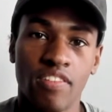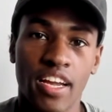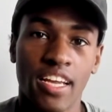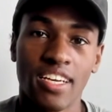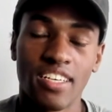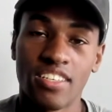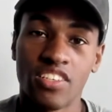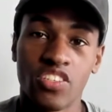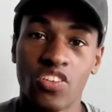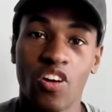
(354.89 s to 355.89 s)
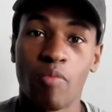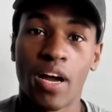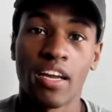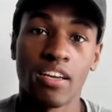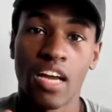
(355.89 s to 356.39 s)
right? Just start
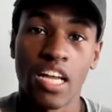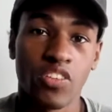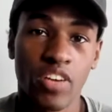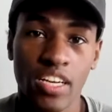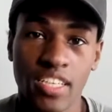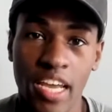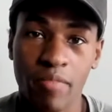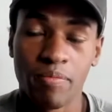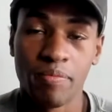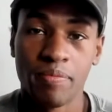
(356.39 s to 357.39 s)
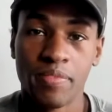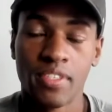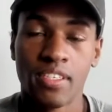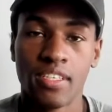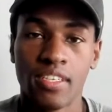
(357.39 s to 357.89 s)
by at your next game.
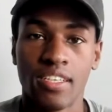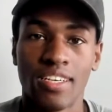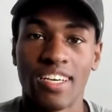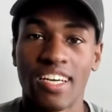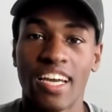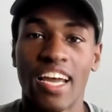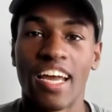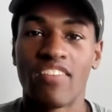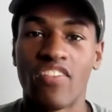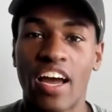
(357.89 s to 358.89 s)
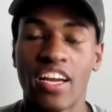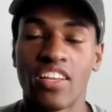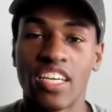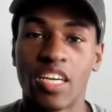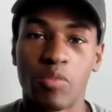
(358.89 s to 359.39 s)
And
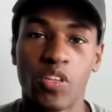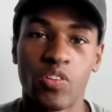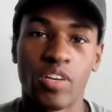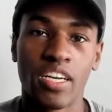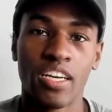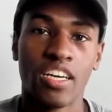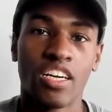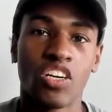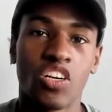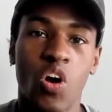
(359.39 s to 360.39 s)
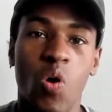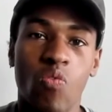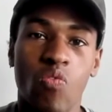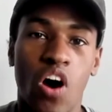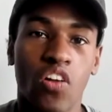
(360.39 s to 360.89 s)
finally, number three,
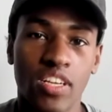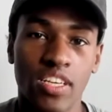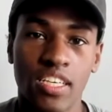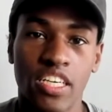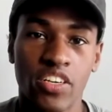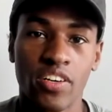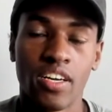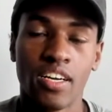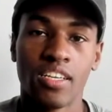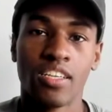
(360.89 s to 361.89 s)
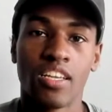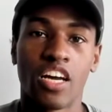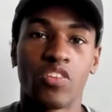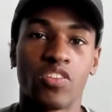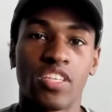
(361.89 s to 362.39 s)
go volunteer to
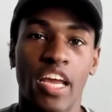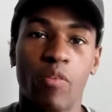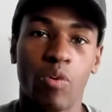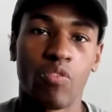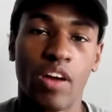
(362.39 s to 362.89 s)
understand what